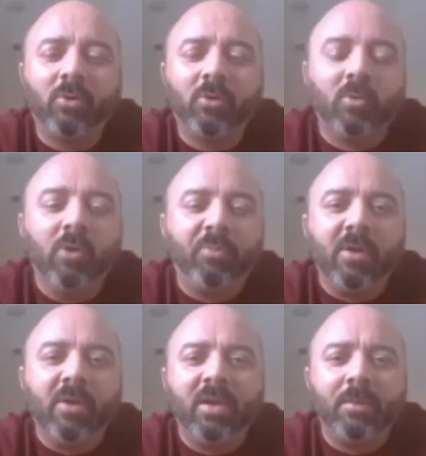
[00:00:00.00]
a growth
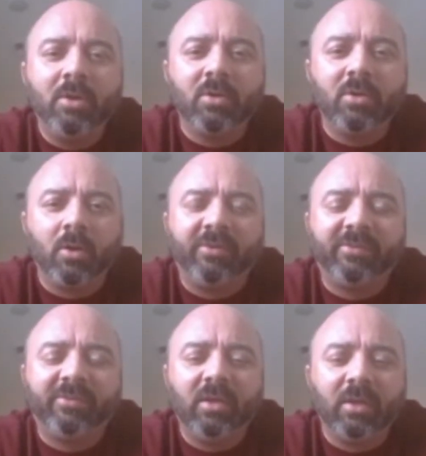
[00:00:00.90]
period. I mean, you can already
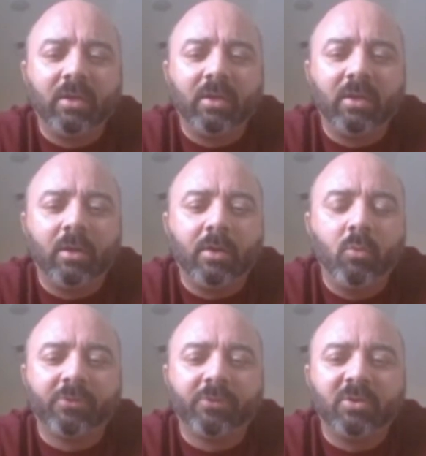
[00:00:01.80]
see, like, you know, he
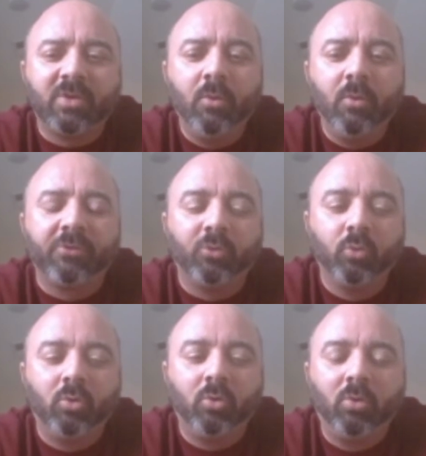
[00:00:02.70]
wants to
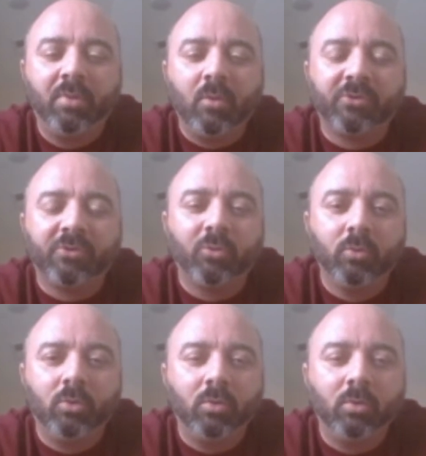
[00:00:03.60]
rule, but he wants to
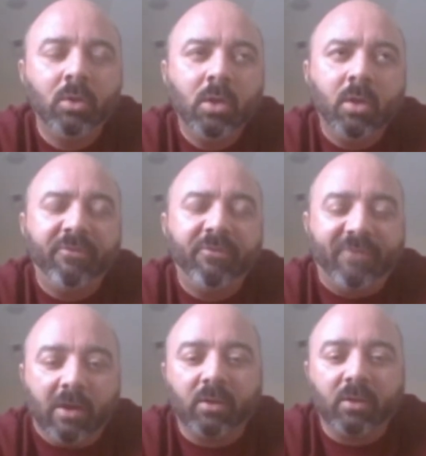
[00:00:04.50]
rule
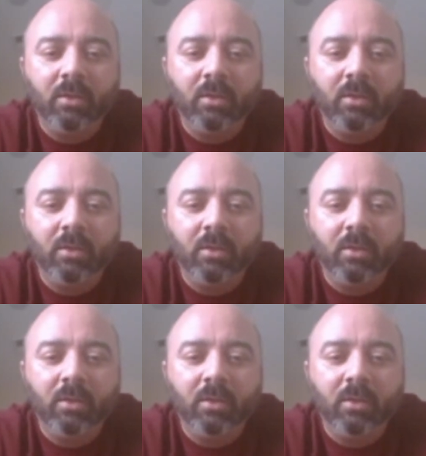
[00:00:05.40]
fairly.